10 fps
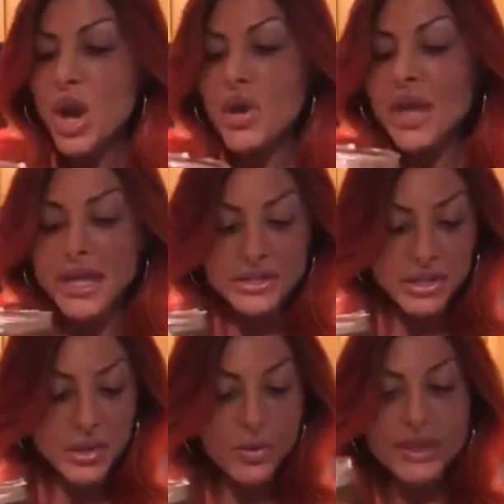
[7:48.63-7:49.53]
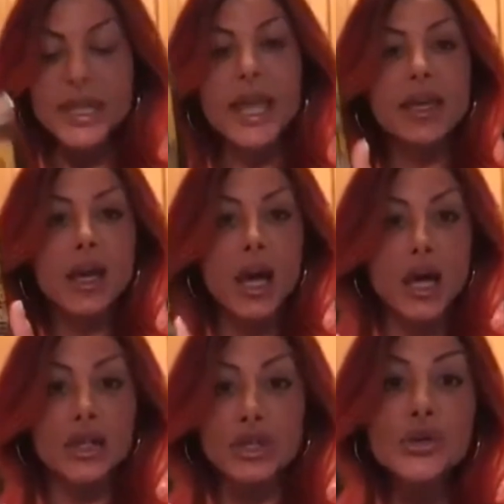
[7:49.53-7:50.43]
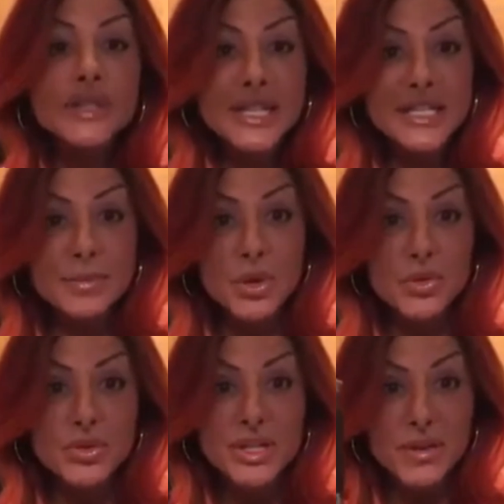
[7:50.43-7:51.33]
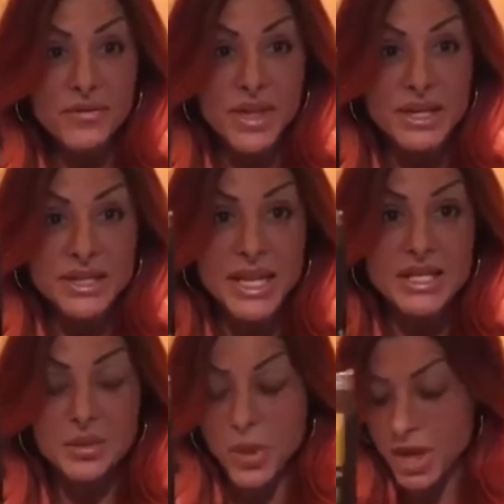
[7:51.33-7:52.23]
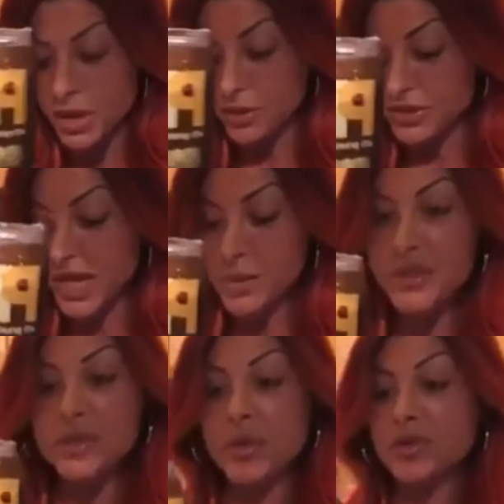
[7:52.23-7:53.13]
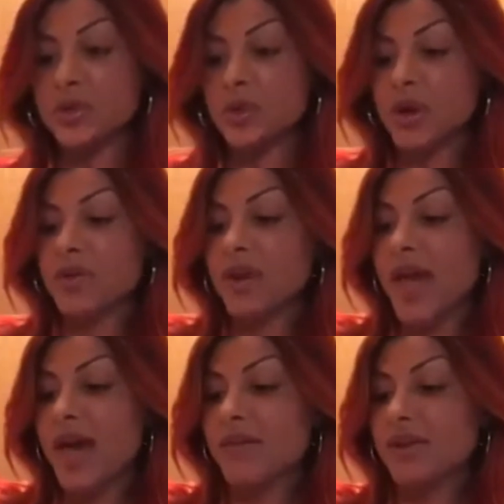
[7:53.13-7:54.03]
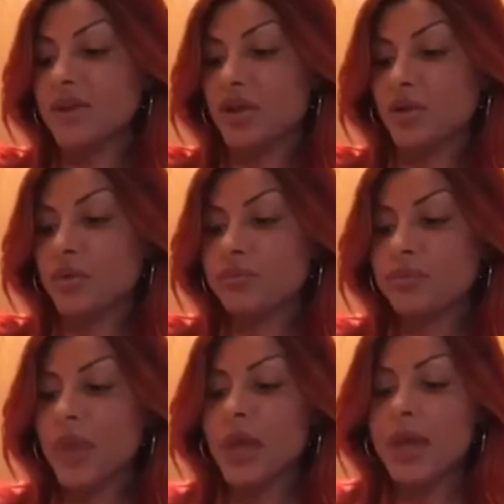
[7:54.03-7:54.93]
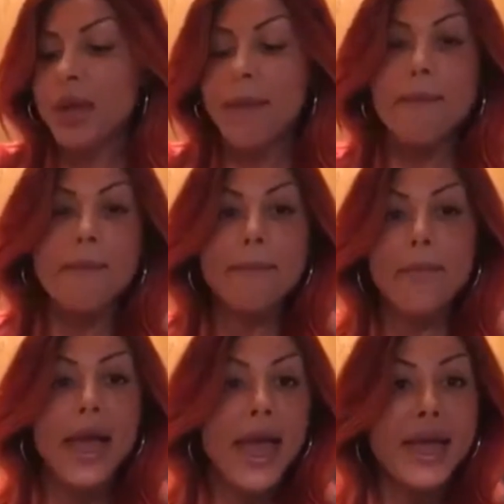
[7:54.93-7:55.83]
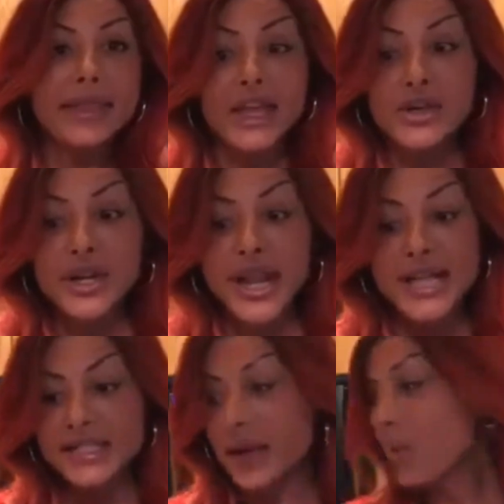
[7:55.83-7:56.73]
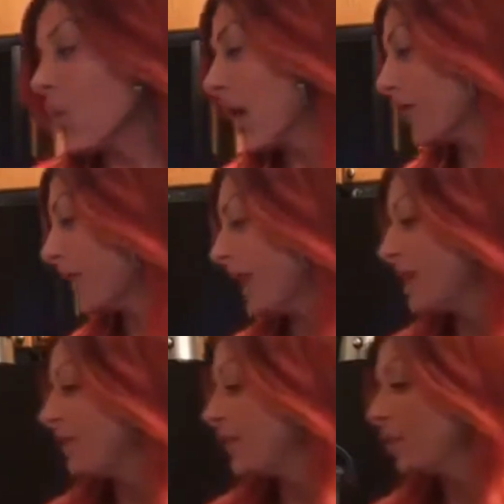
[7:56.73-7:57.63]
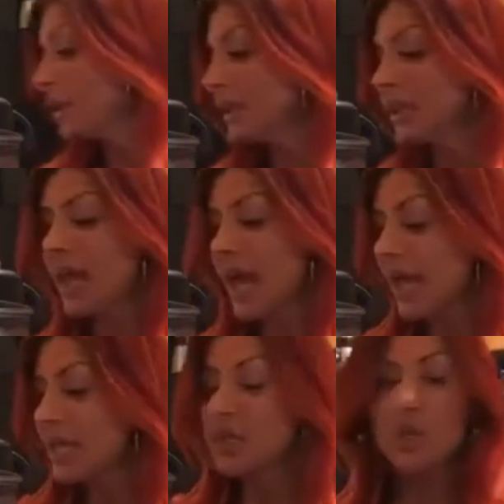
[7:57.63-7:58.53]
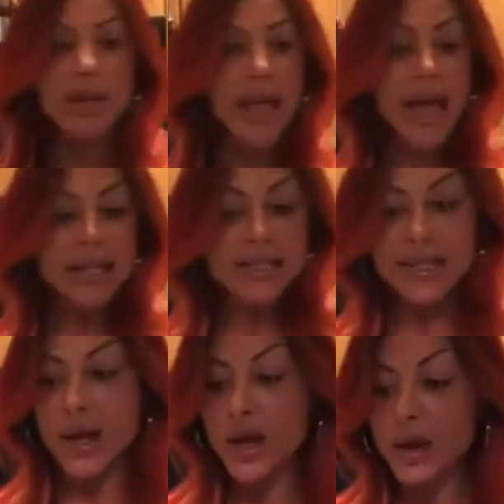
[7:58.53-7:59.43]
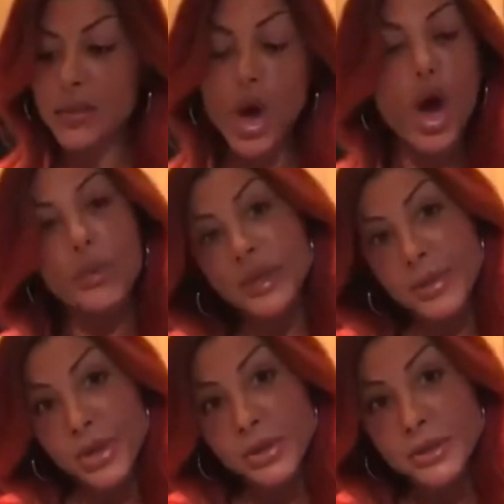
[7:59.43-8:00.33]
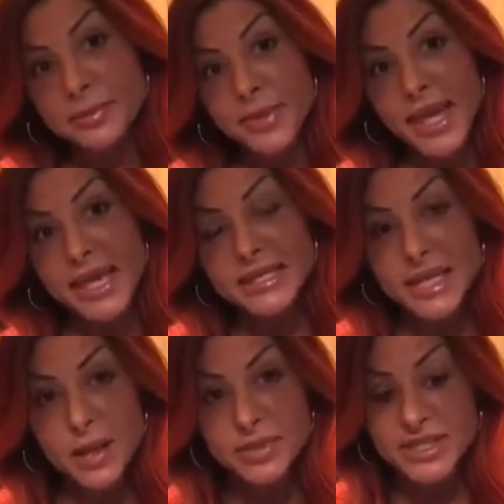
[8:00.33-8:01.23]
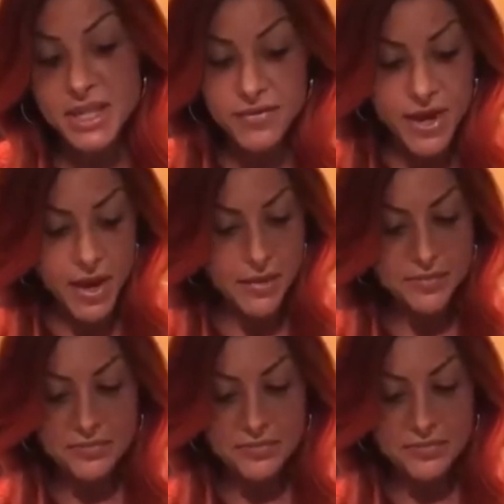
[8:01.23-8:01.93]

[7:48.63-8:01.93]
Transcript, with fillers: Okay, so you would take uh, two teaspoons of this as well, or tablespoons, or whatever have it you. And then you're gonna add some water, and if you would like, you can add some almond milk and some stevia.